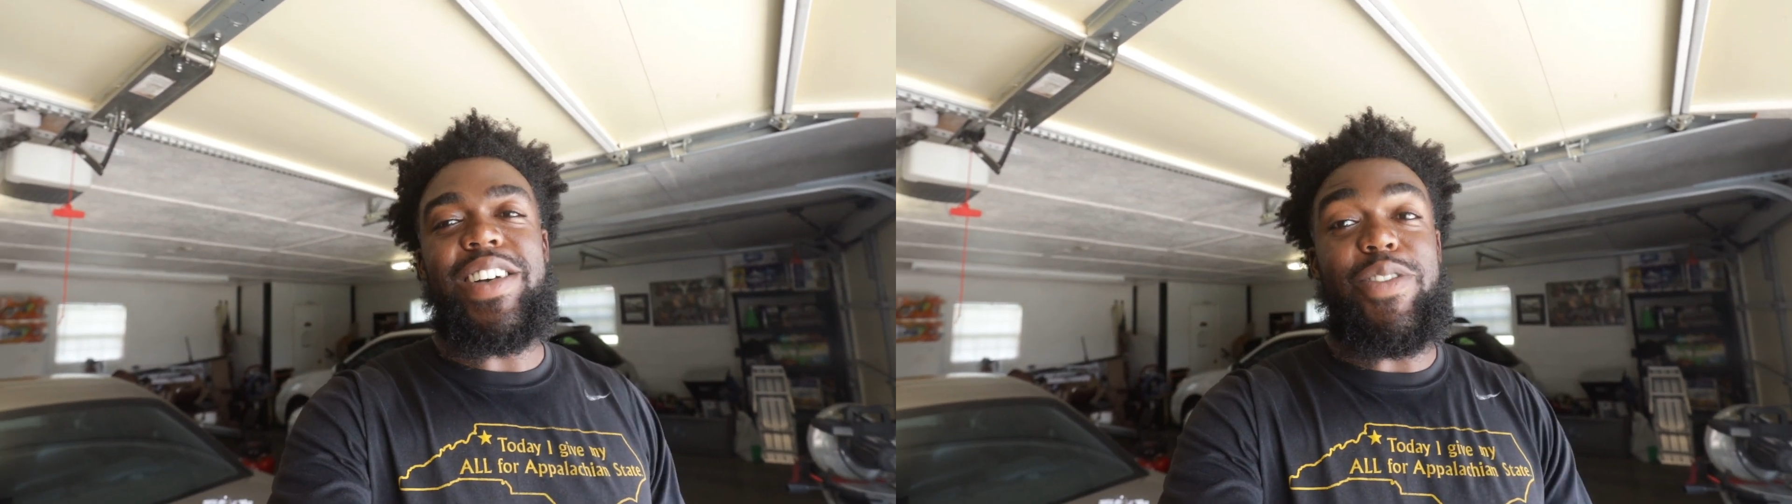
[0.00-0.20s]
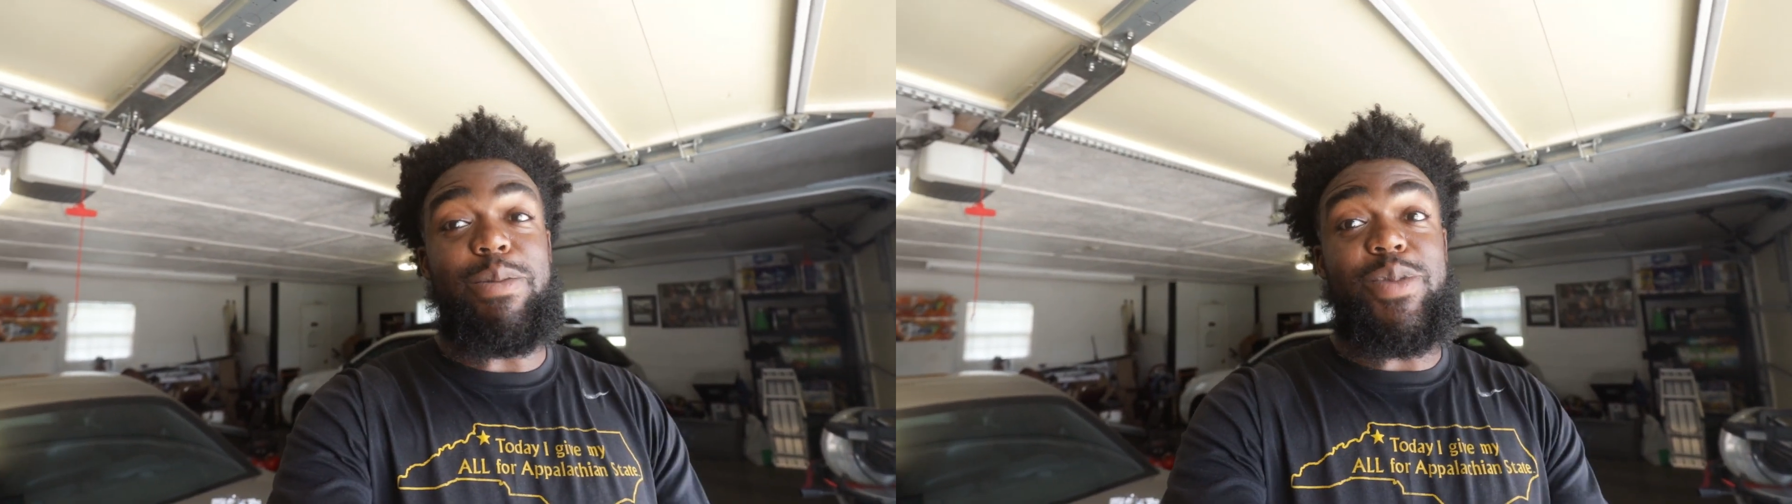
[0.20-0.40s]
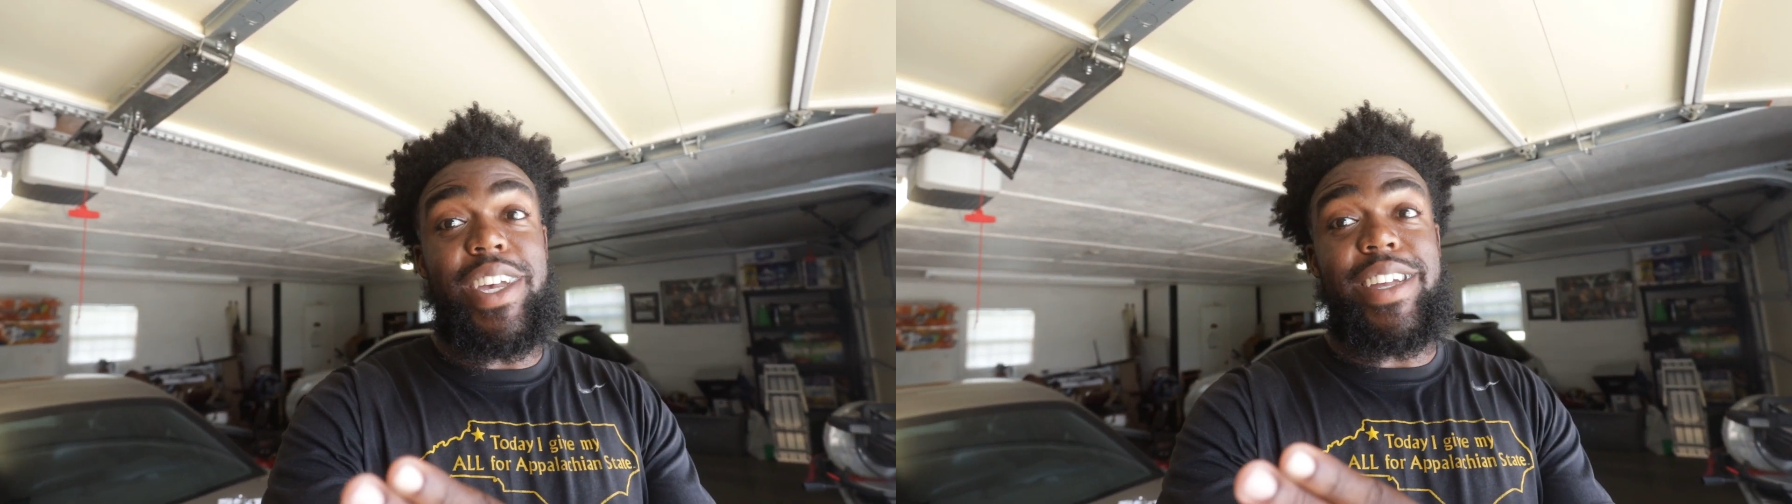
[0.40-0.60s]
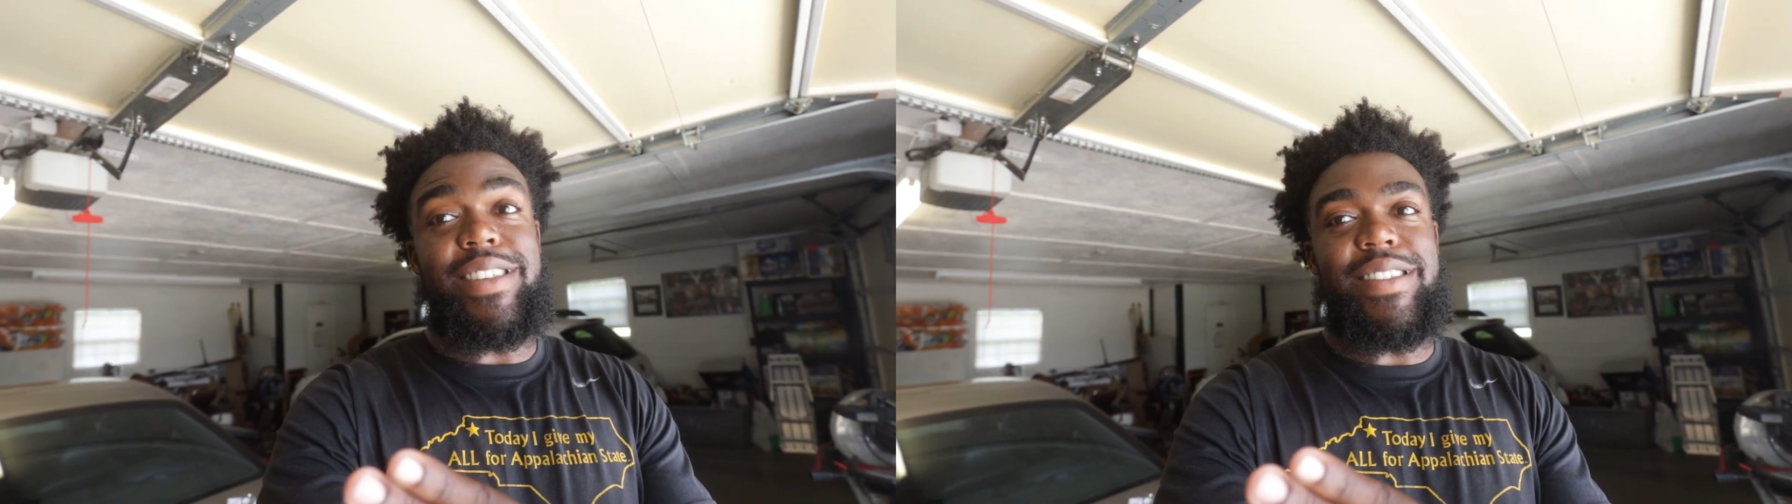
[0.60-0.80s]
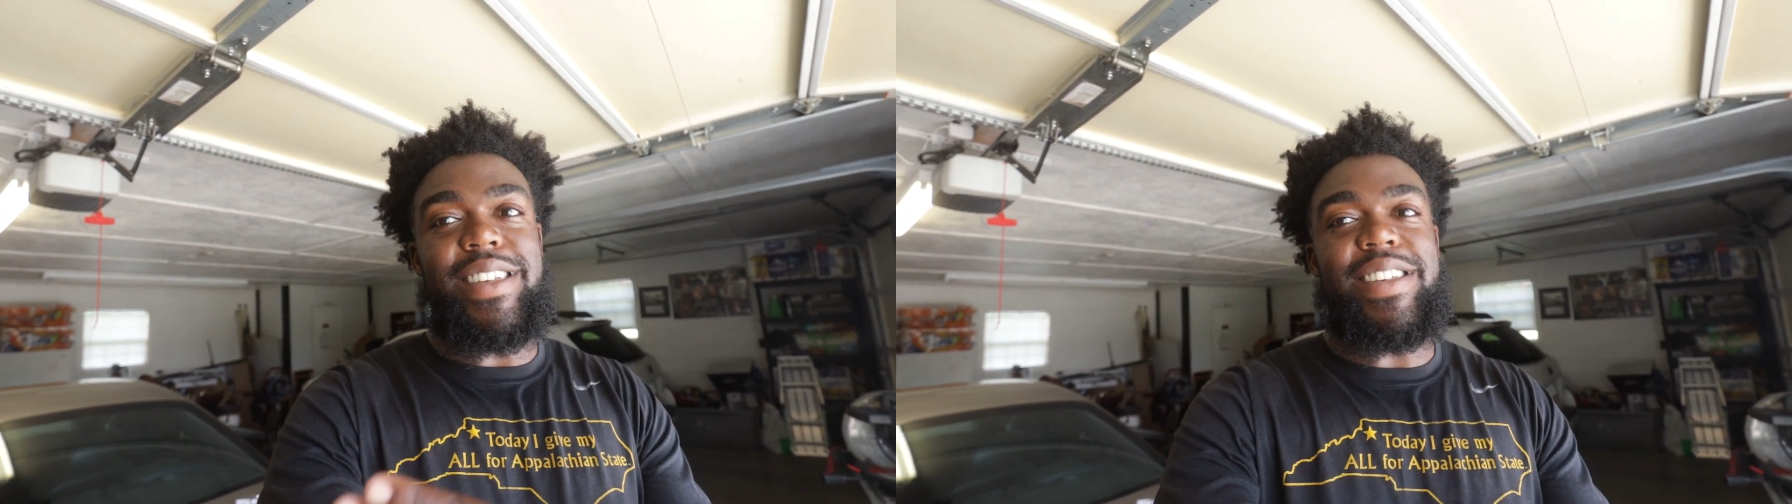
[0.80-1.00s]
if I'm
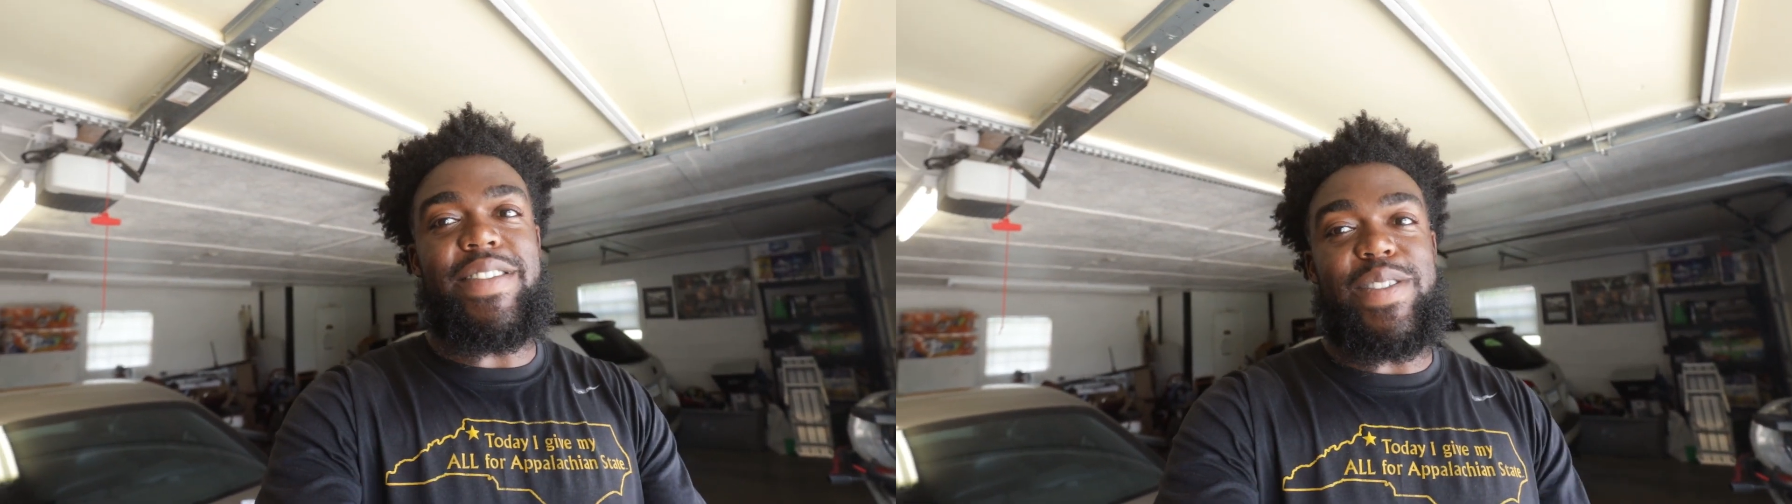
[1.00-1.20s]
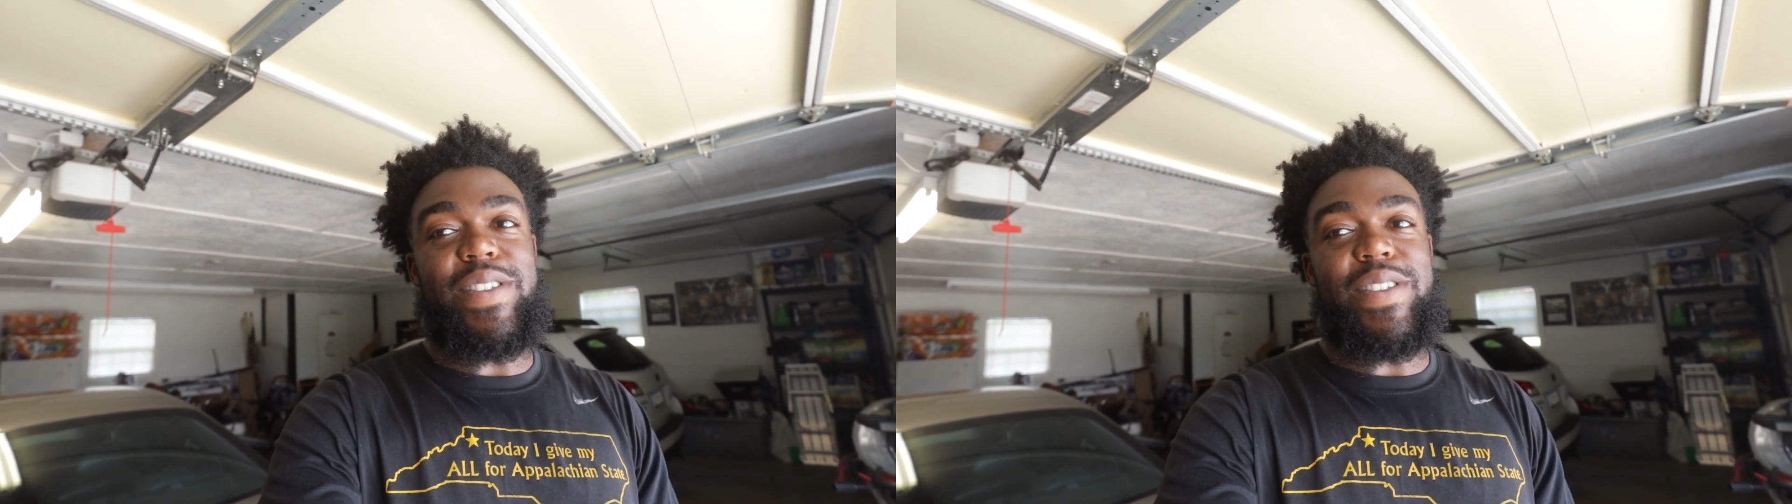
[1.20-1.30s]
checking to see if